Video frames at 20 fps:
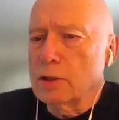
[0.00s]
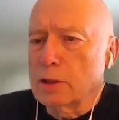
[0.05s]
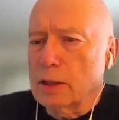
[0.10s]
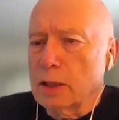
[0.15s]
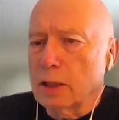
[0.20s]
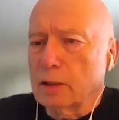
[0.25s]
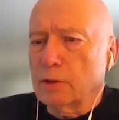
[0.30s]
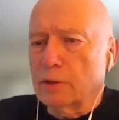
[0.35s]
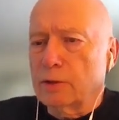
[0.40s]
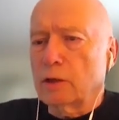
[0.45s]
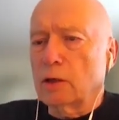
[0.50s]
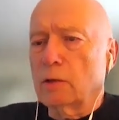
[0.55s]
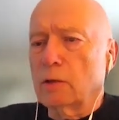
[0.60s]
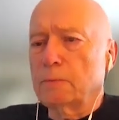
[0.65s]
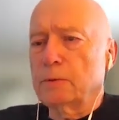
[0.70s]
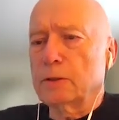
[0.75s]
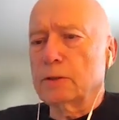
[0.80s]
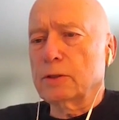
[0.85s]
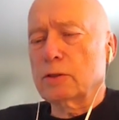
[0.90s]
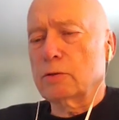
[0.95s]

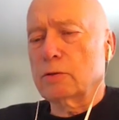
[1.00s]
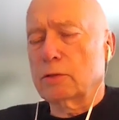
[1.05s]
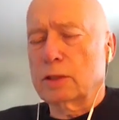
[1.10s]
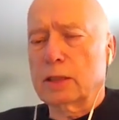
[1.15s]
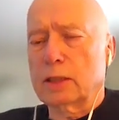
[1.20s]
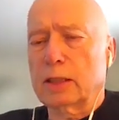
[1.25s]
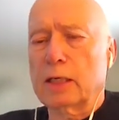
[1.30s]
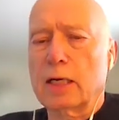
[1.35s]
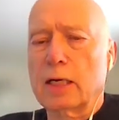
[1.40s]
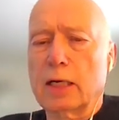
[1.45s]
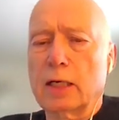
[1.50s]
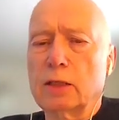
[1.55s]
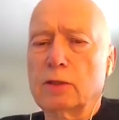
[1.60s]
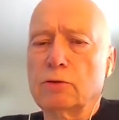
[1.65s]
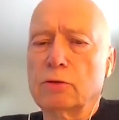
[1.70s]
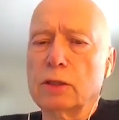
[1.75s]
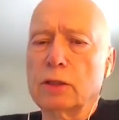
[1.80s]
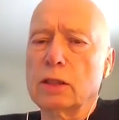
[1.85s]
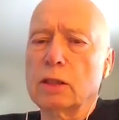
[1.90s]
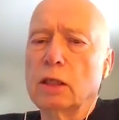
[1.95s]
psychotherapist or
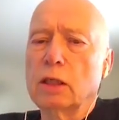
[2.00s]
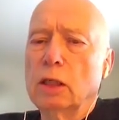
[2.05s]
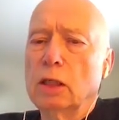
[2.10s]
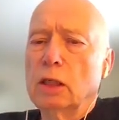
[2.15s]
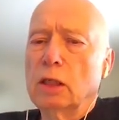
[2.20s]
psychiatrist